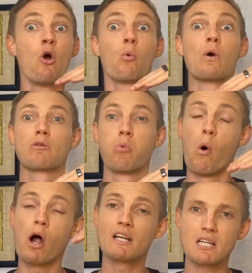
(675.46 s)
With
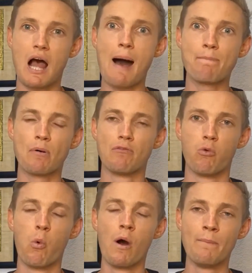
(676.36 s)
what type of
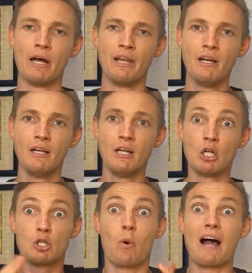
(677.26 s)
woman
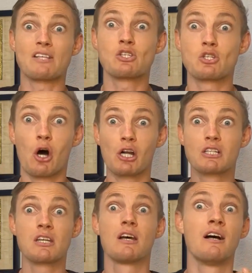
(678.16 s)
do I start
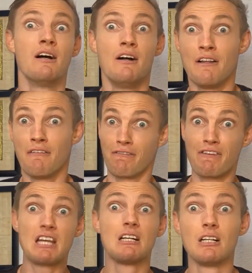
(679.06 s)
to
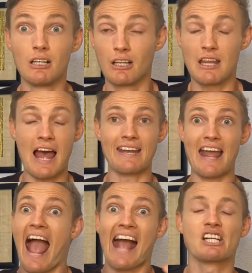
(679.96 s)
feel that
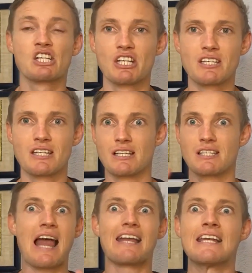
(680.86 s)
anxiousness,
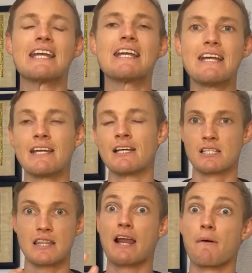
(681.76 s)
that
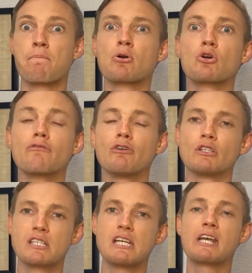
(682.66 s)
neediness, that approval
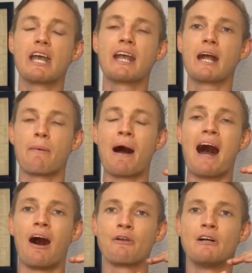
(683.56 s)
seeking come
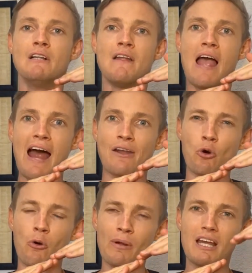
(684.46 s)
out? And
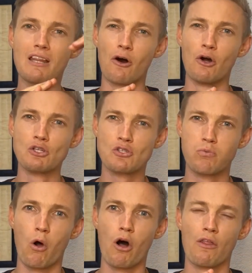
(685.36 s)
normally
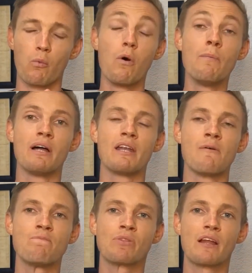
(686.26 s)
those are the
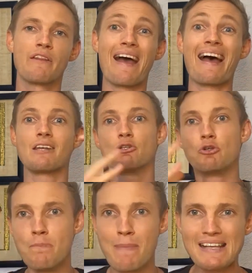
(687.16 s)
women that
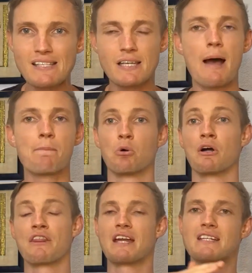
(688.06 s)
you mess it up
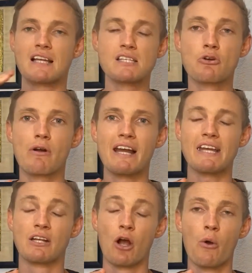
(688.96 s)
with. It doesn't
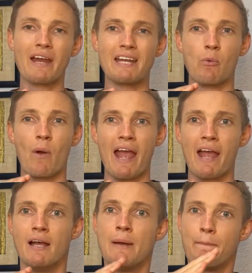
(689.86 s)
really go
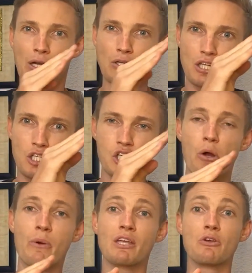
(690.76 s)
anywhere because it's
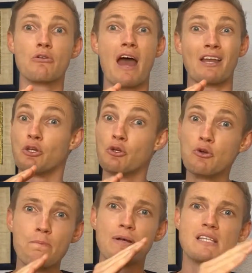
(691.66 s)
showing you that
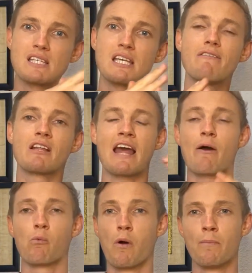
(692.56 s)
you perceiving
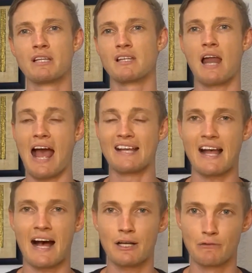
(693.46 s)
that woman as
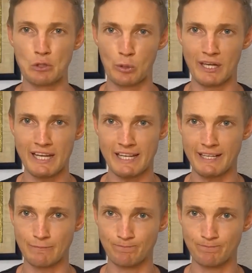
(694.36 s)
out of your league.